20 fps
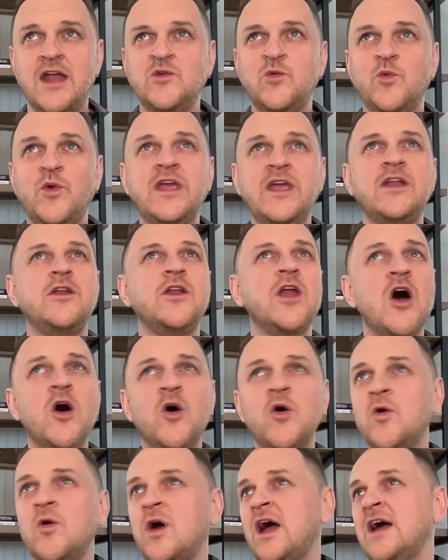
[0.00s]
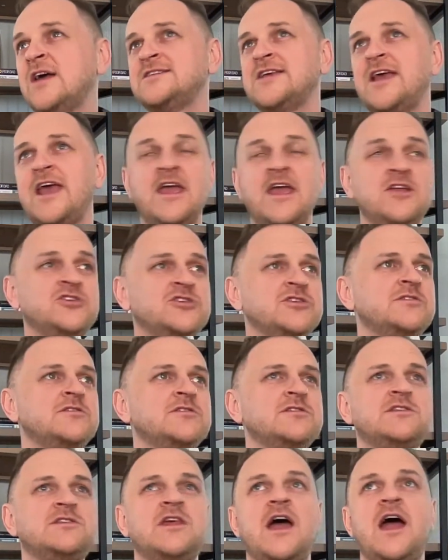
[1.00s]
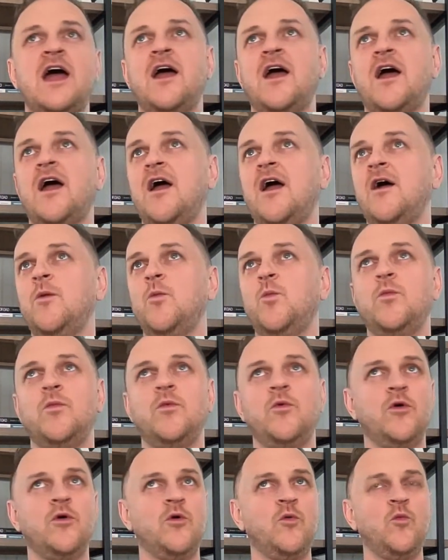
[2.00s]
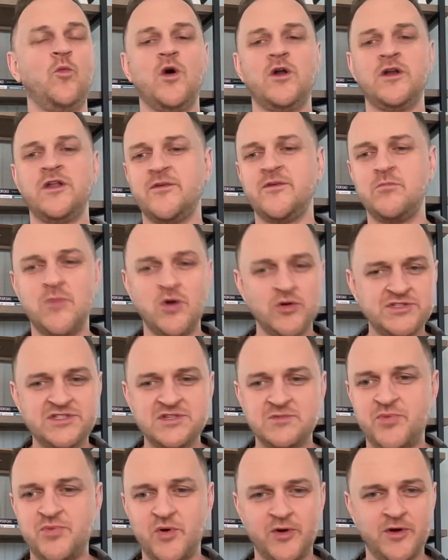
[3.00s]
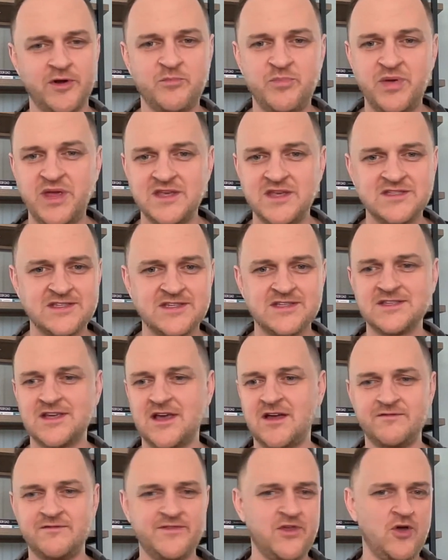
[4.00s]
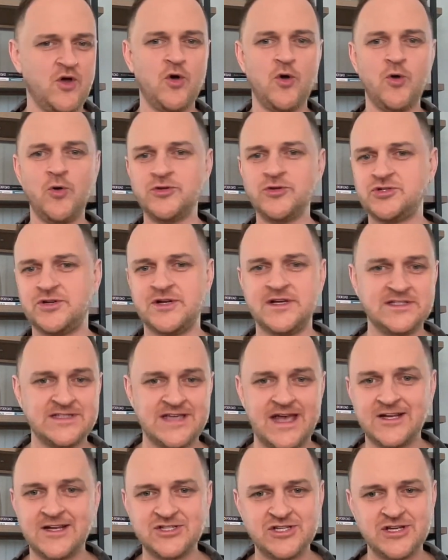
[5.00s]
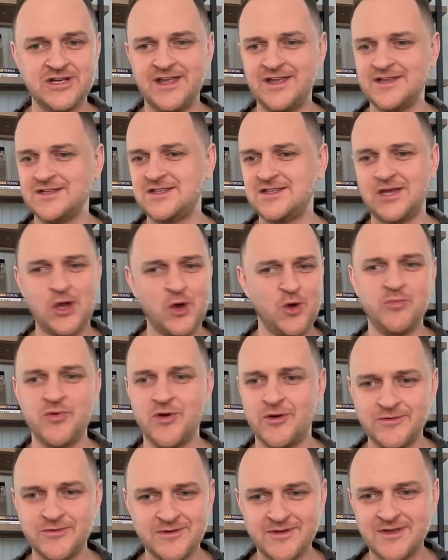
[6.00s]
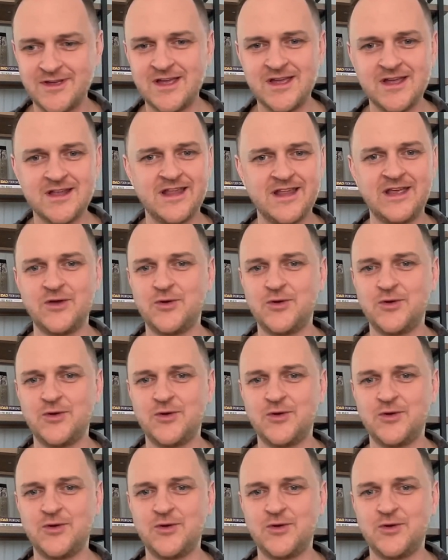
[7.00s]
we know as agents that one of the most important pieces of the whole transaction is the co-broke. Like